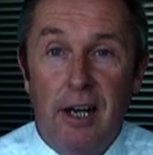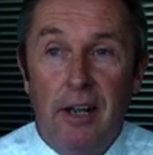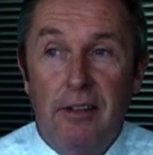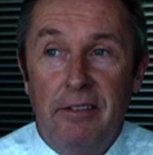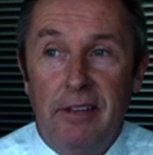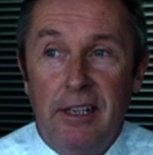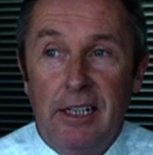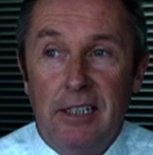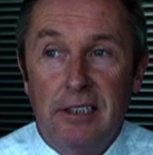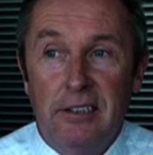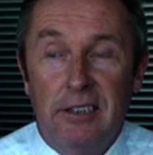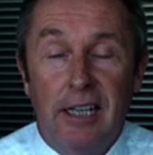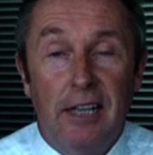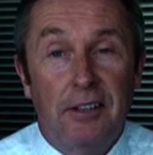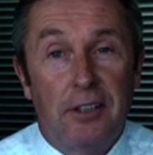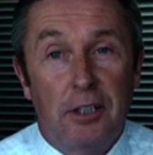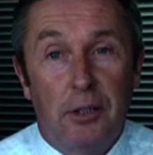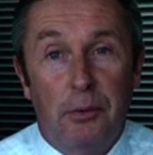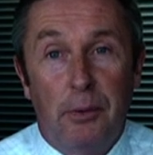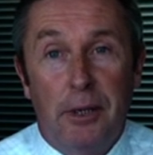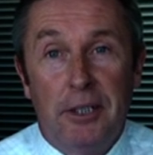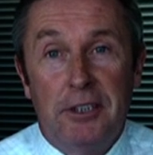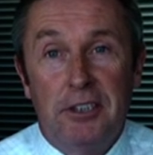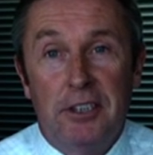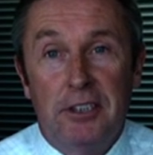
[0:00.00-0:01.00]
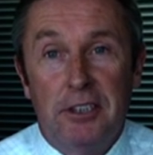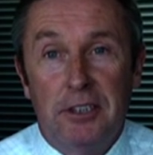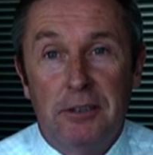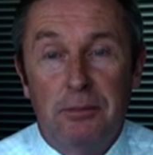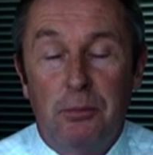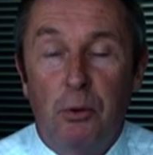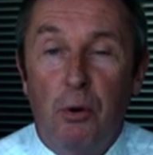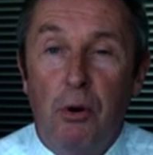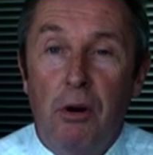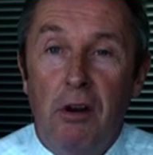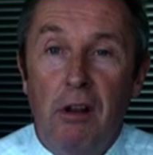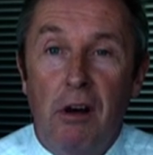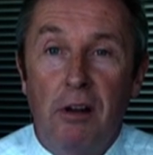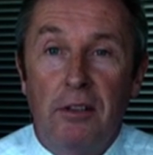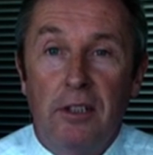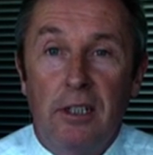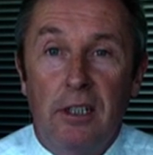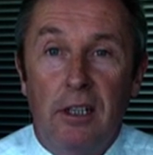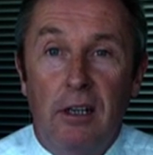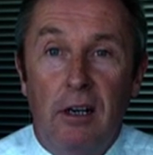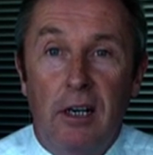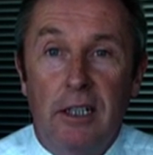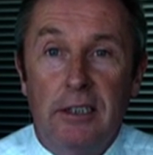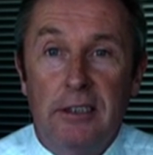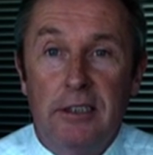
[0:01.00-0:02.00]
I think is not the question. It's more along the
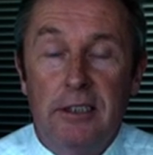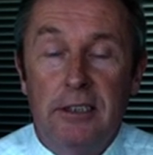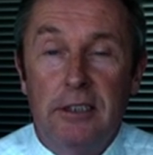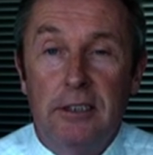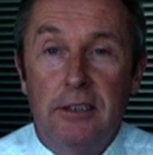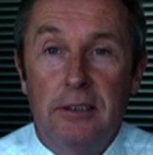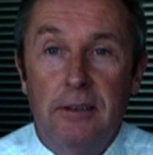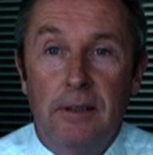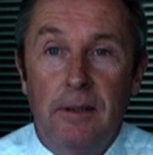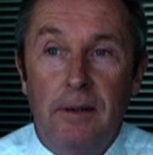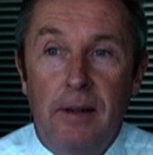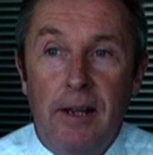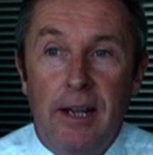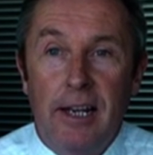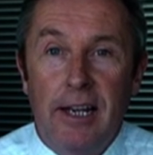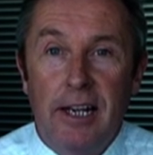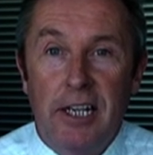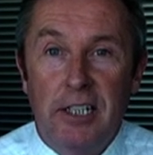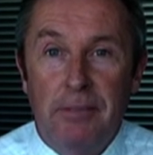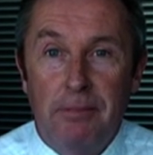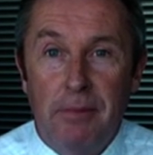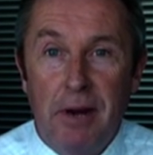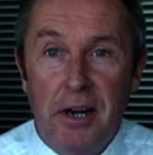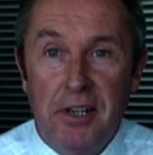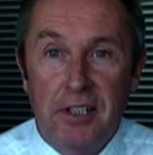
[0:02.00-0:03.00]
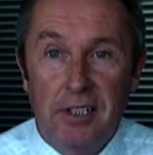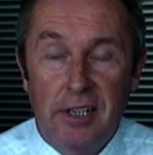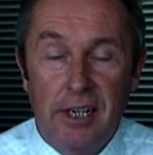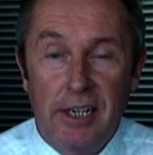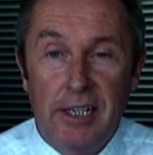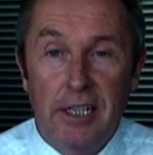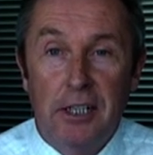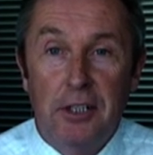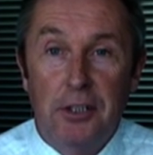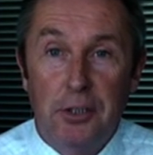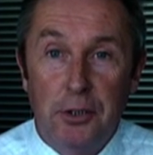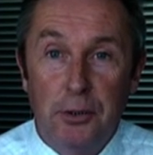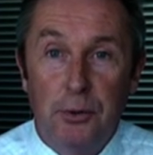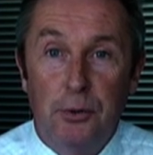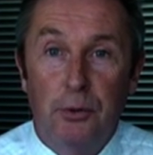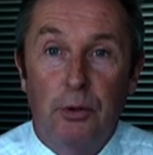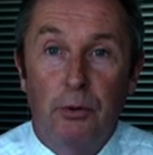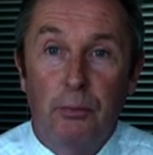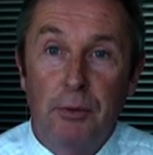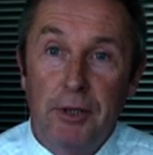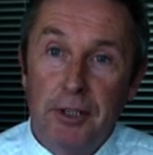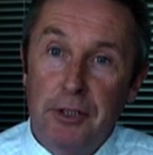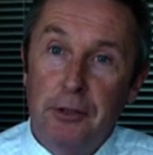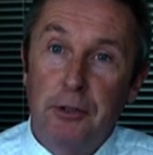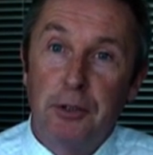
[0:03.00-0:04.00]
lines is margin lending a tool
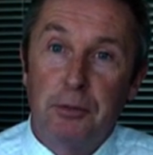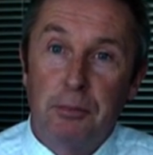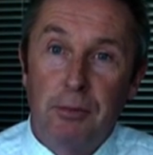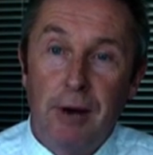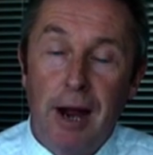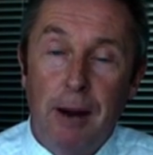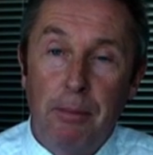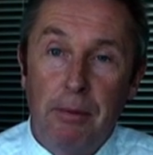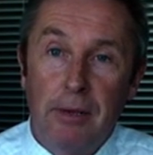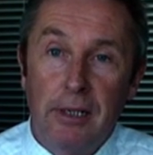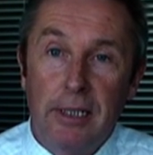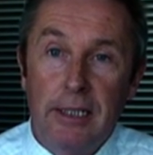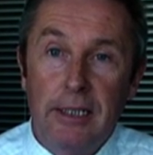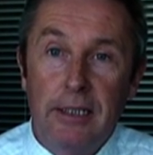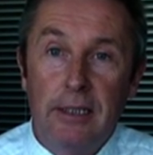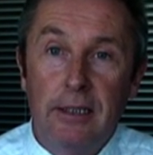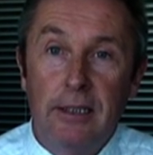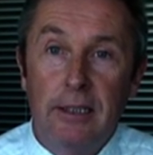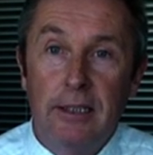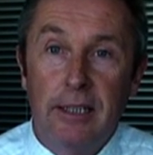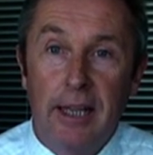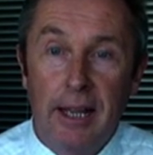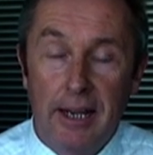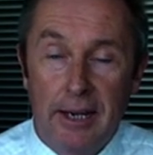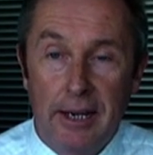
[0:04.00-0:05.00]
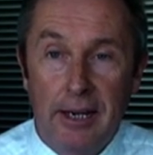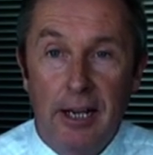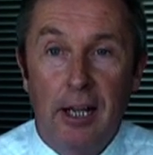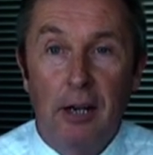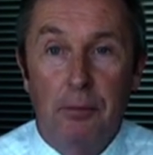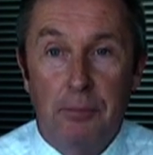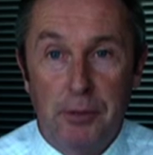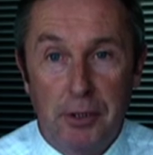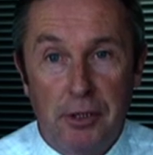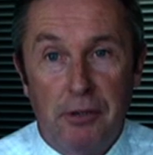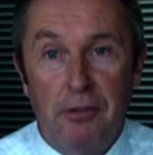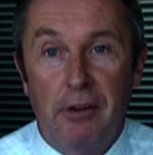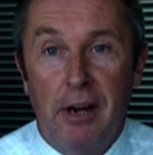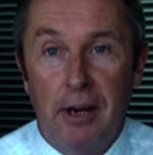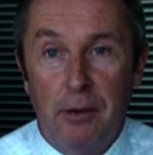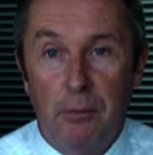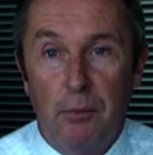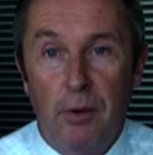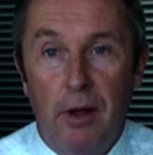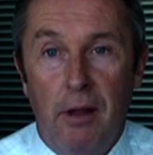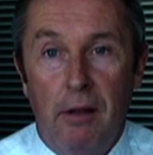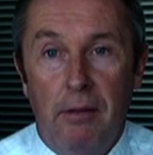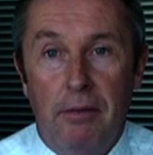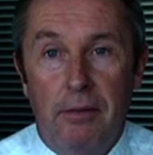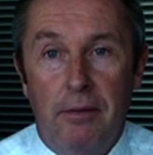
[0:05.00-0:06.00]
when used properly that can help you create
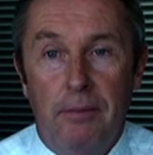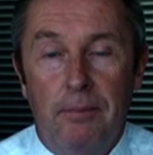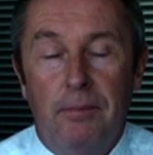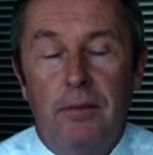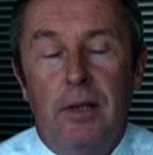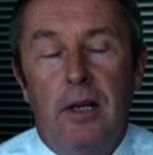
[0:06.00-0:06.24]
wealth?